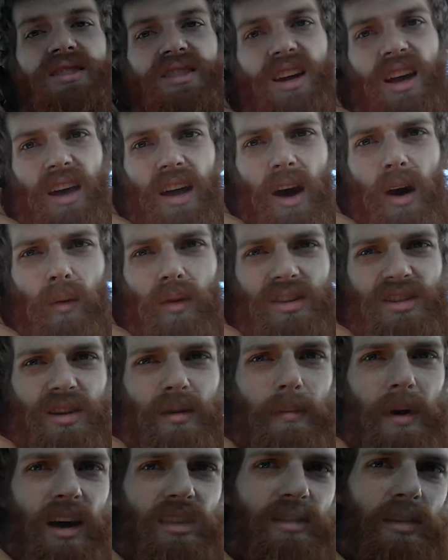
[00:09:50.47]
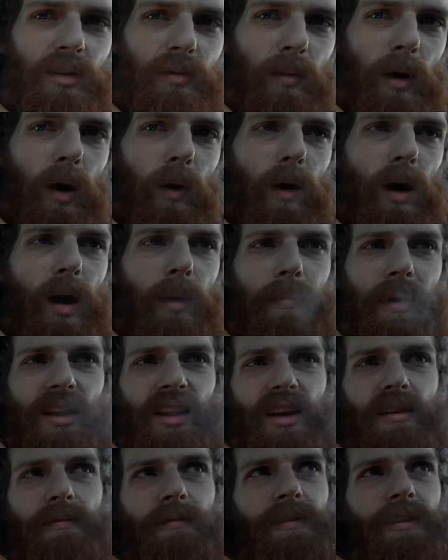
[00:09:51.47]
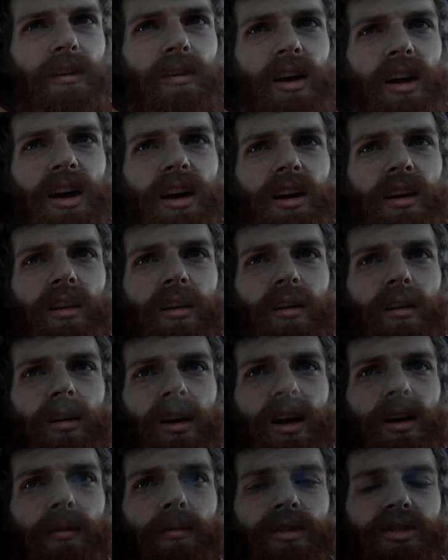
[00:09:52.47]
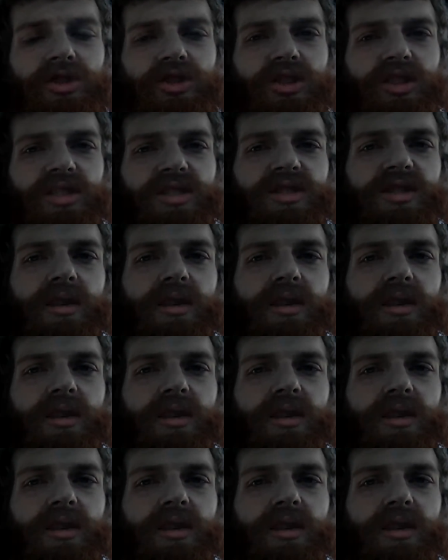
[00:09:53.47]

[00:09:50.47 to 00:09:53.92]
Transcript: sick. I wasn't about to throw up. I didn't feel ill. It was just